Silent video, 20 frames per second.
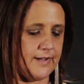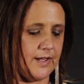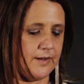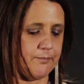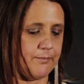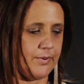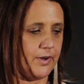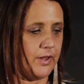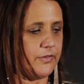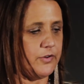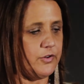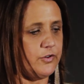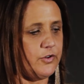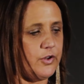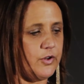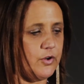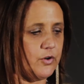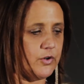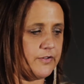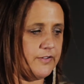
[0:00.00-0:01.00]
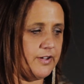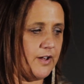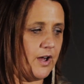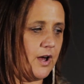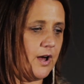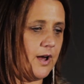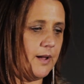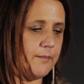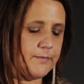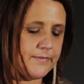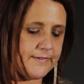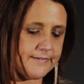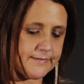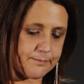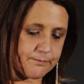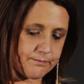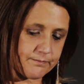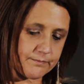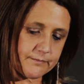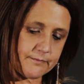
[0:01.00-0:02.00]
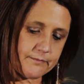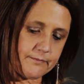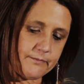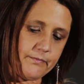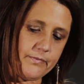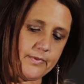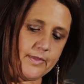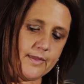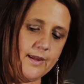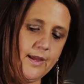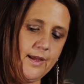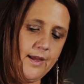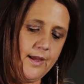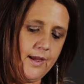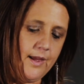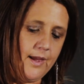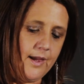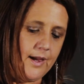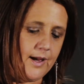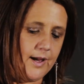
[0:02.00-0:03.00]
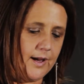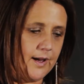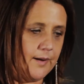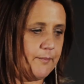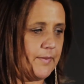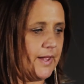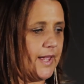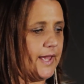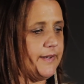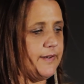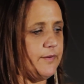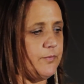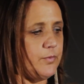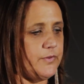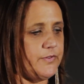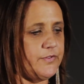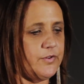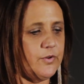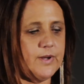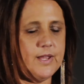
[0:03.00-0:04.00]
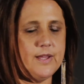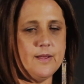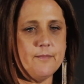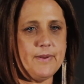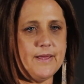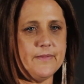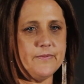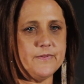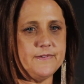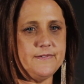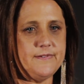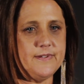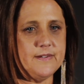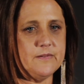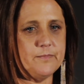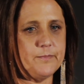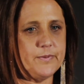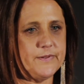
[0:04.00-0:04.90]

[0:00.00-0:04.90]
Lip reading: done by the New York Times, and it was talking about the 6